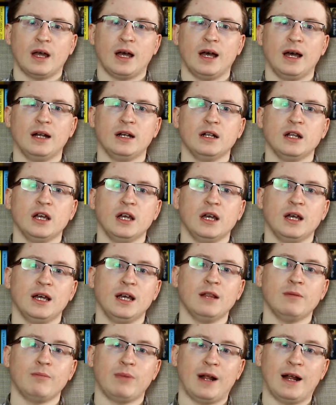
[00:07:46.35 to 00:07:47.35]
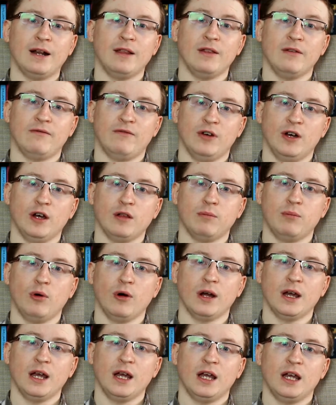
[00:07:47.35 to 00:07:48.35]
and his plan in the first
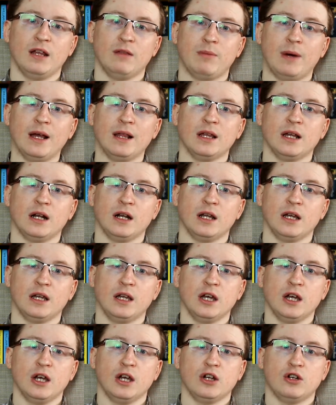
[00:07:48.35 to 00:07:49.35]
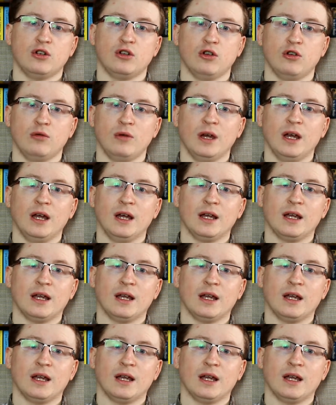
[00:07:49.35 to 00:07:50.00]
book is basically to